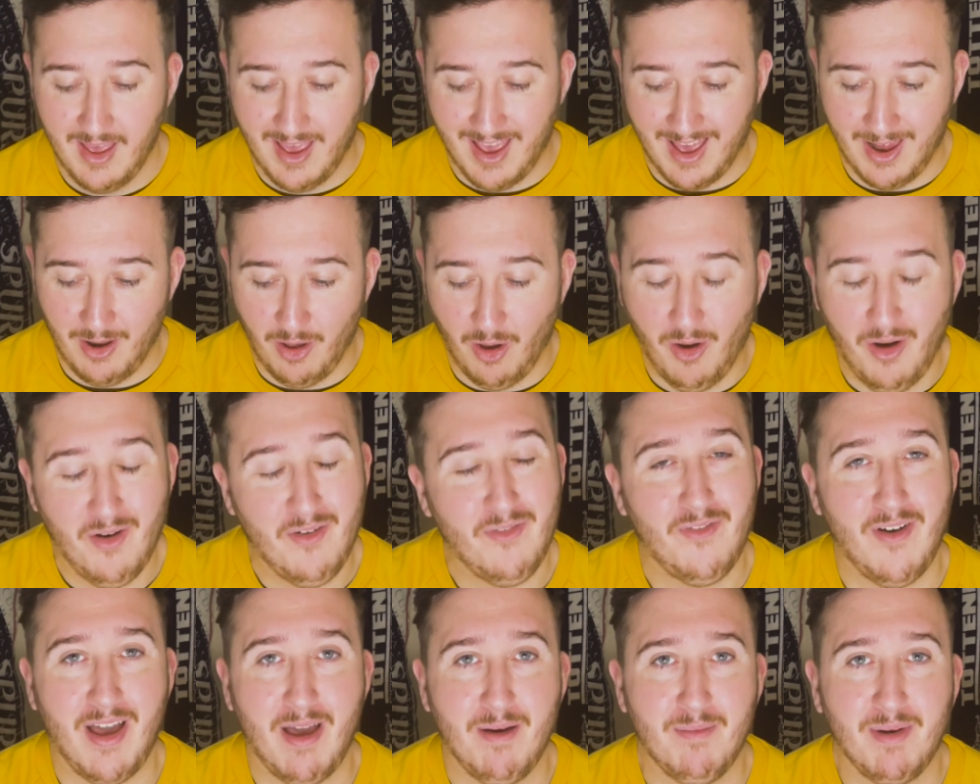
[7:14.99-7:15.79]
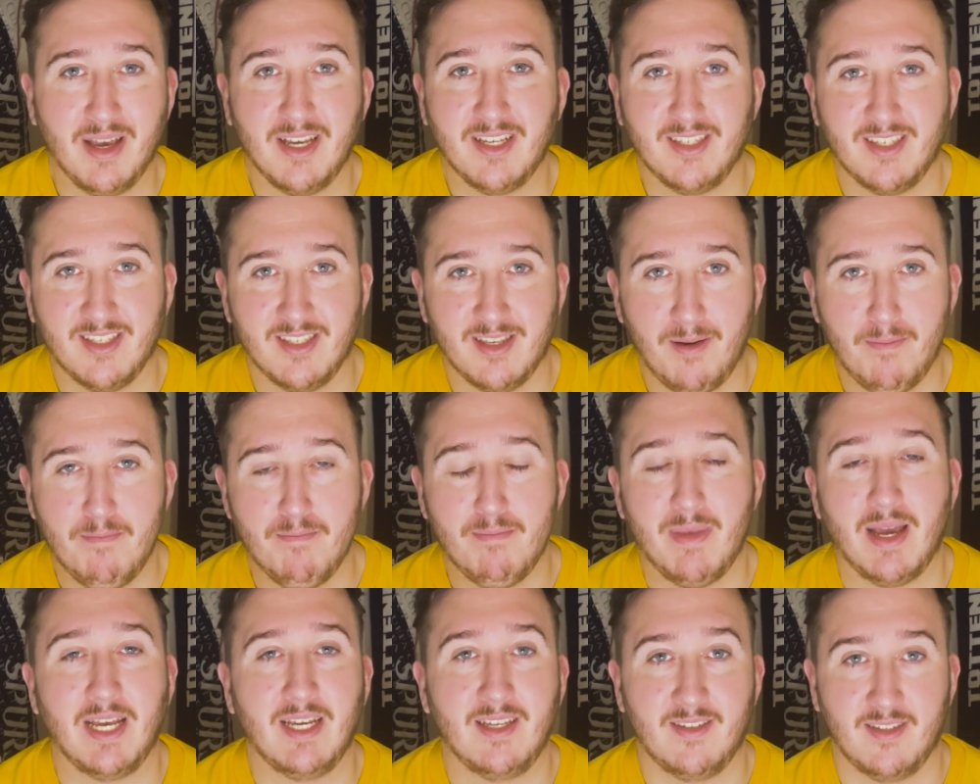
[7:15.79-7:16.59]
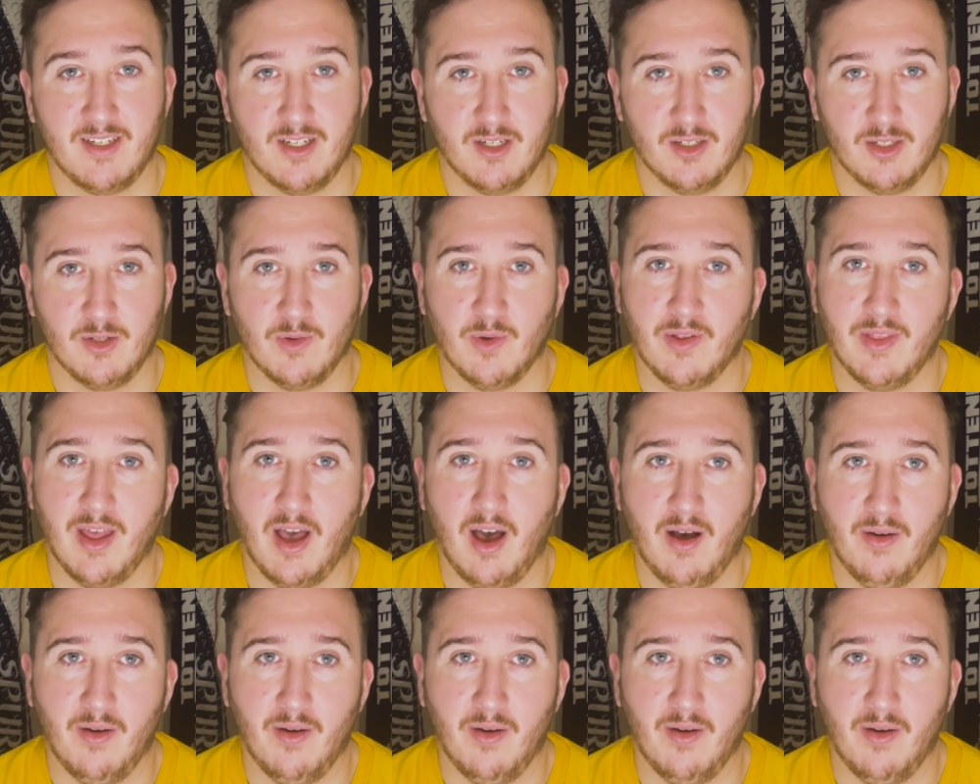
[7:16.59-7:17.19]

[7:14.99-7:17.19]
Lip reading: And our fan base is amazing at doing that.